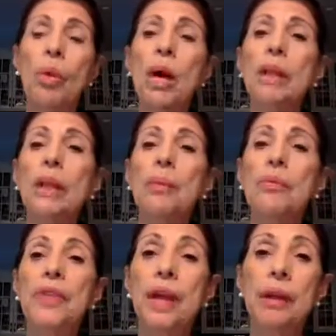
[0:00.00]
Well,
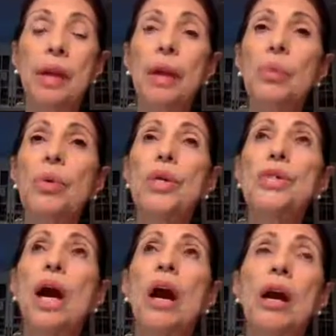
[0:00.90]
it
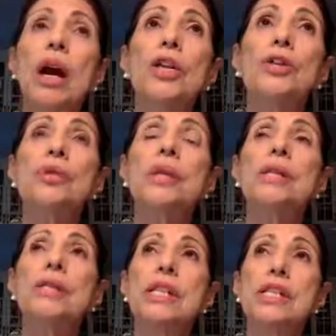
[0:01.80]
was our
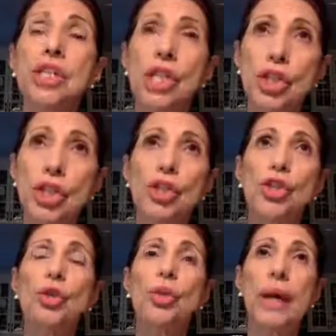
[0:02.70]
country's decision
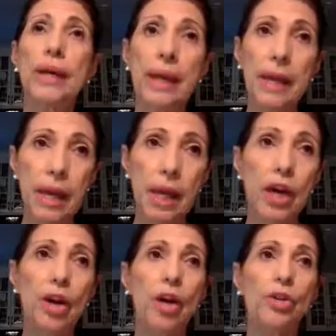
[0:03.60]
to
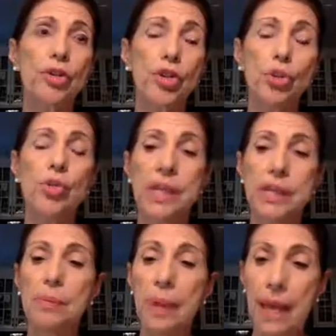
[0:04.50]
adhere to
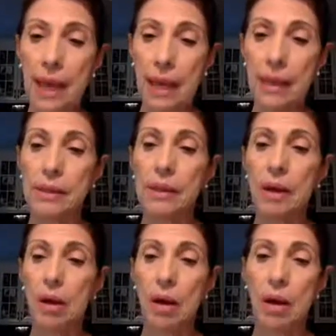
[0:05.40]
this ban
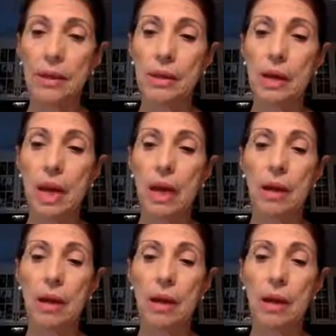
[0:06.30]
on